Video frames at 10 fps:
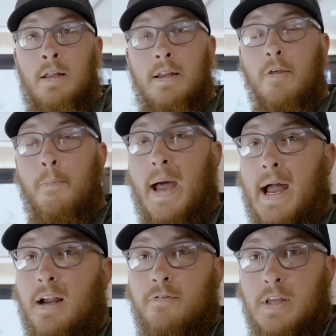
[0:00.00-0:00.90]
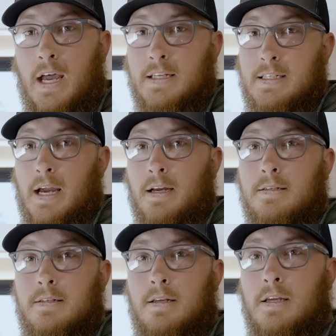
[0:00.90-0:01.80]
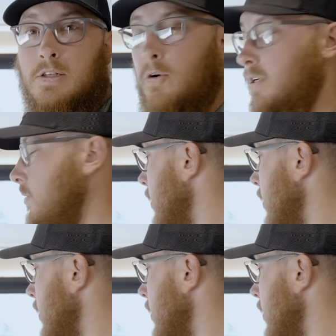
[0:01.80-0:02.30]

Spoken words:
Now the back of the SX is going to be